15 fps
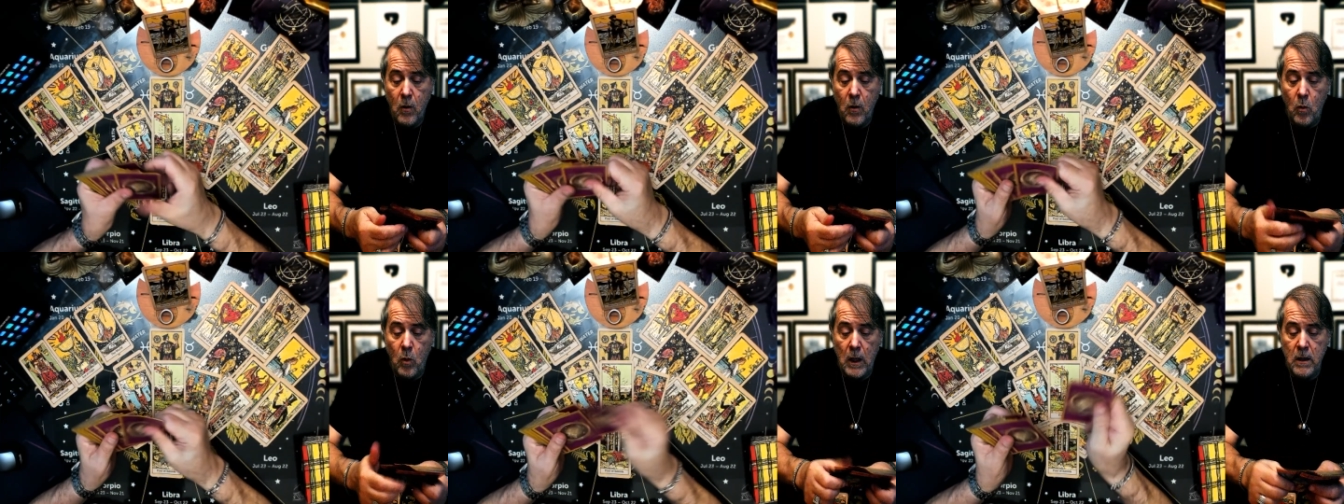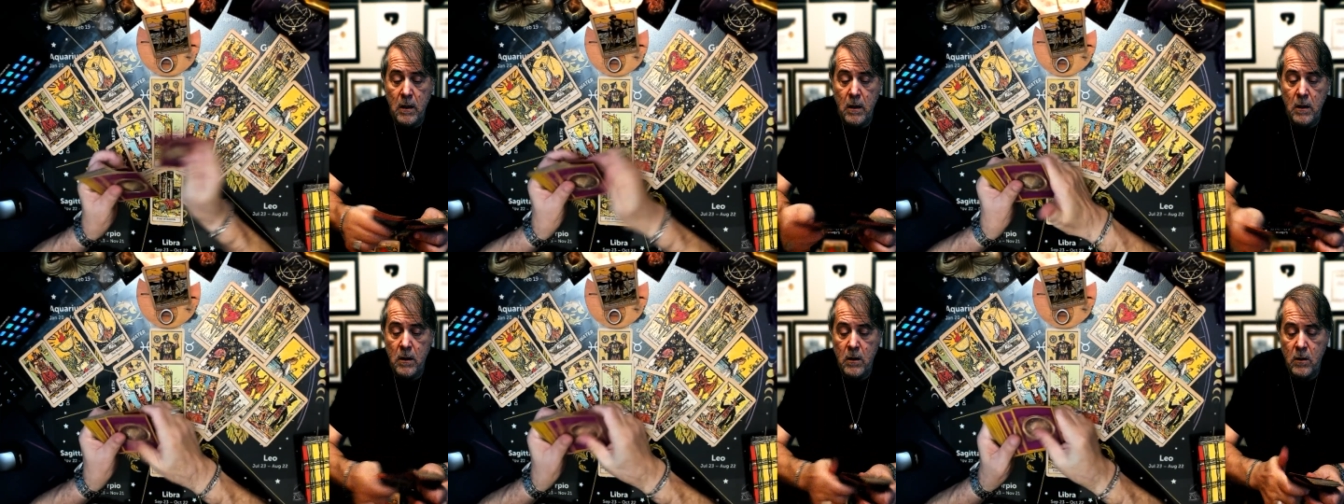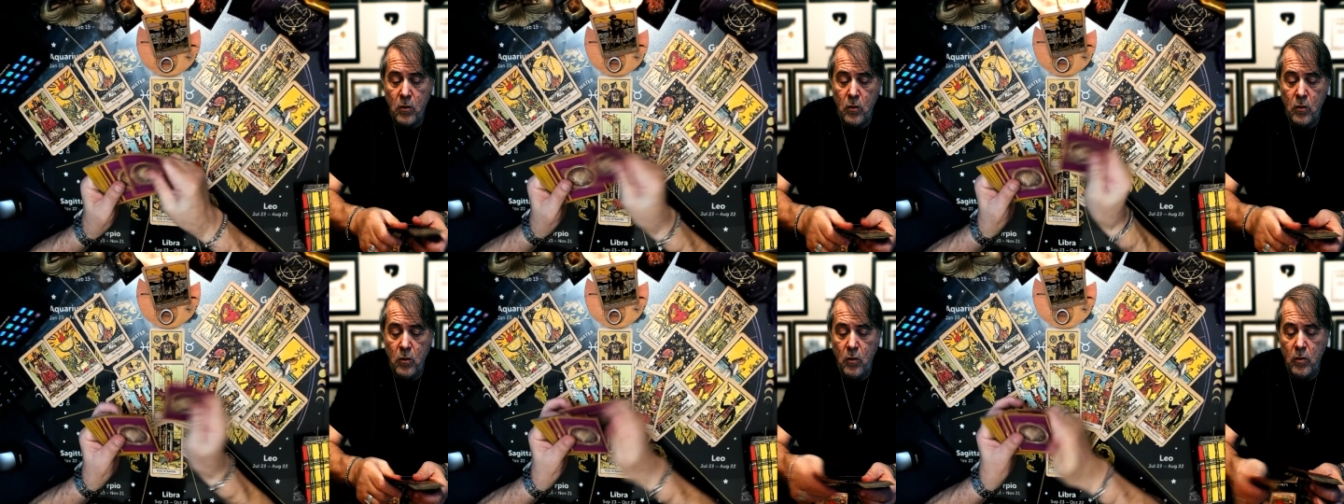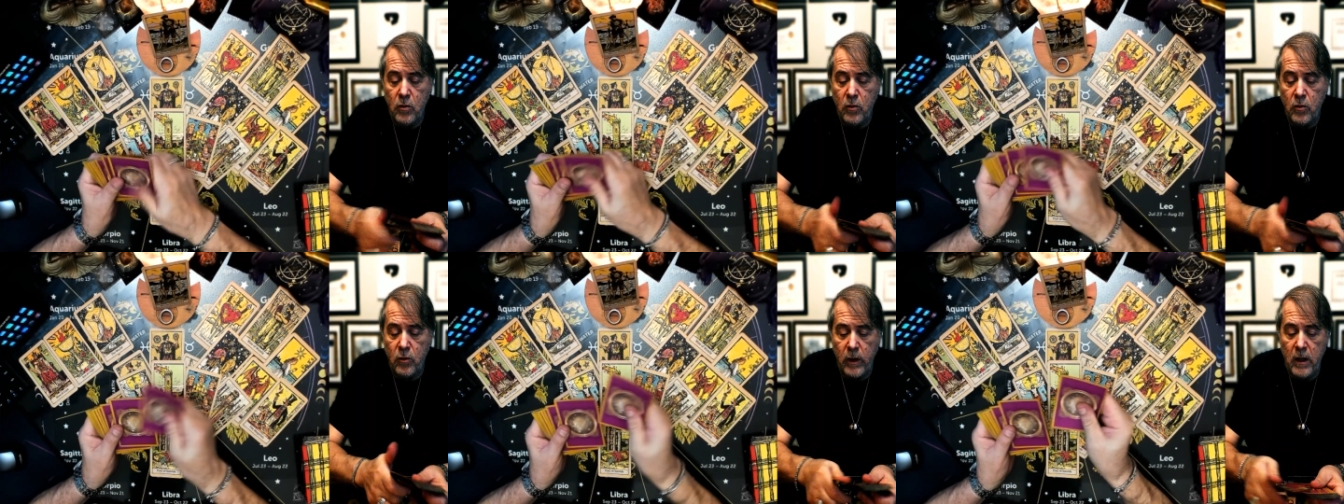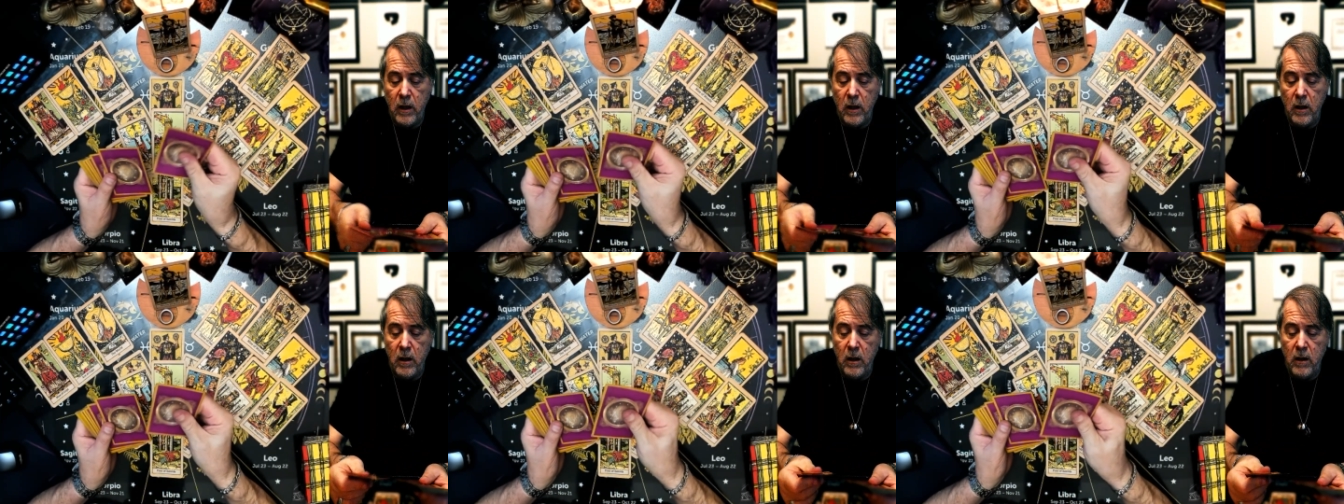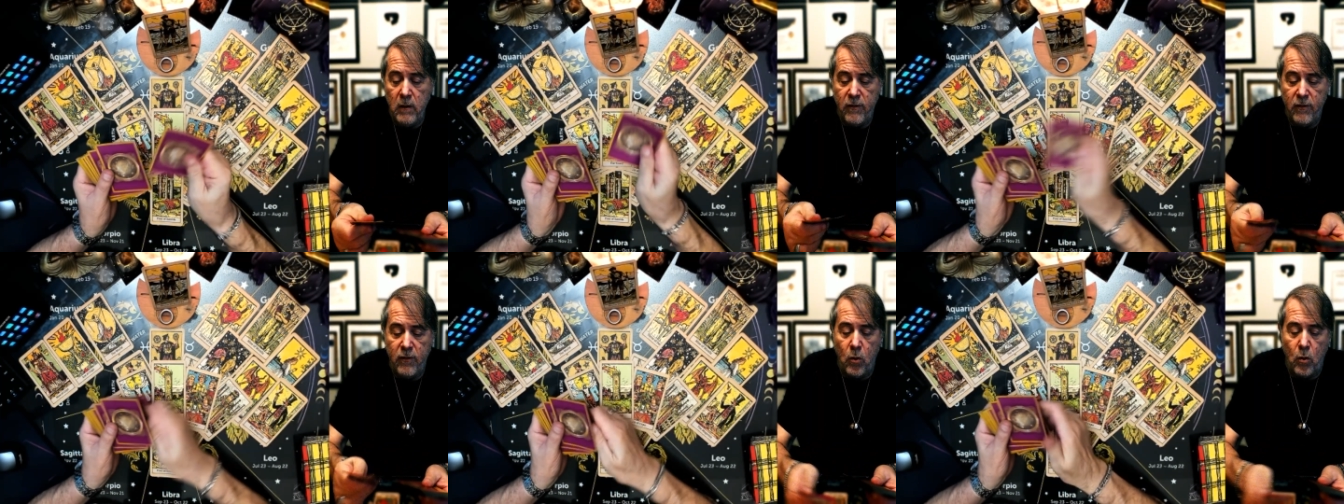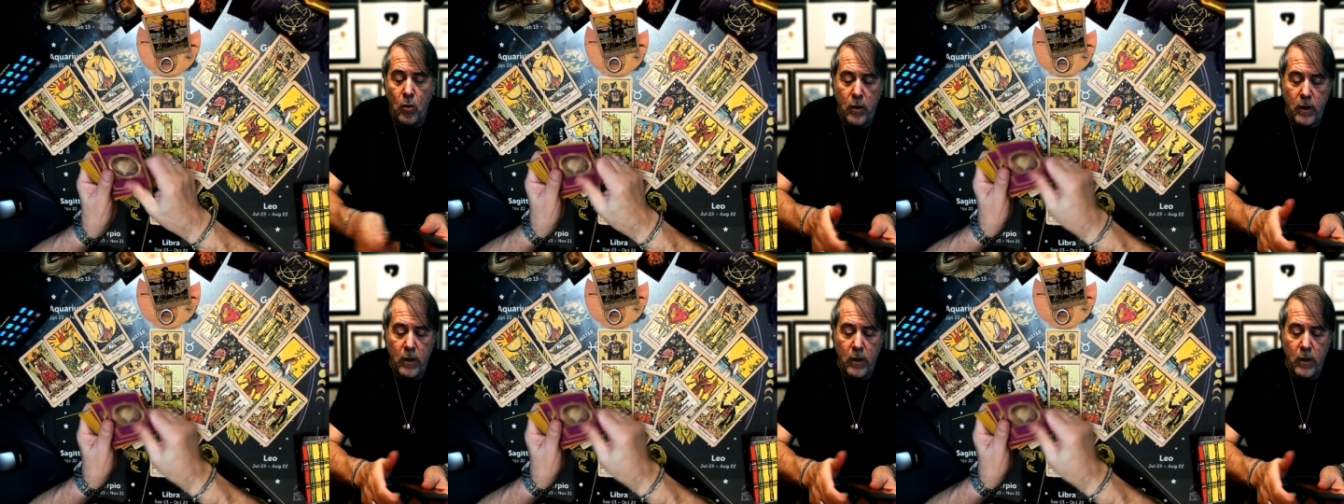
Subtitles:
One, two, three, four.